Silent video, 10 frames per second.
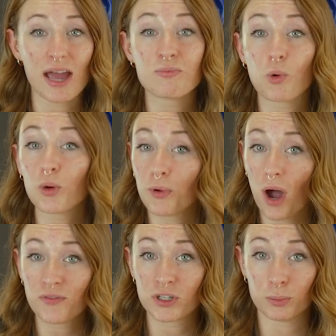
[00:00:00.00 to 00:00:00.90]
and more
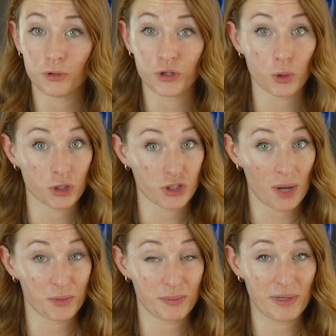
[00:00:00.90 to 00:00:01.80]
profitable your
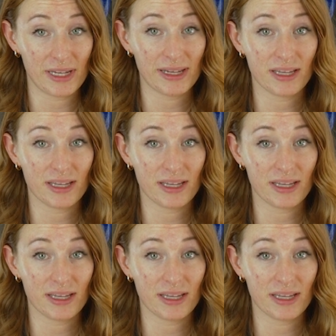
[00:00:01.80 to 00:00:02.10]
job would be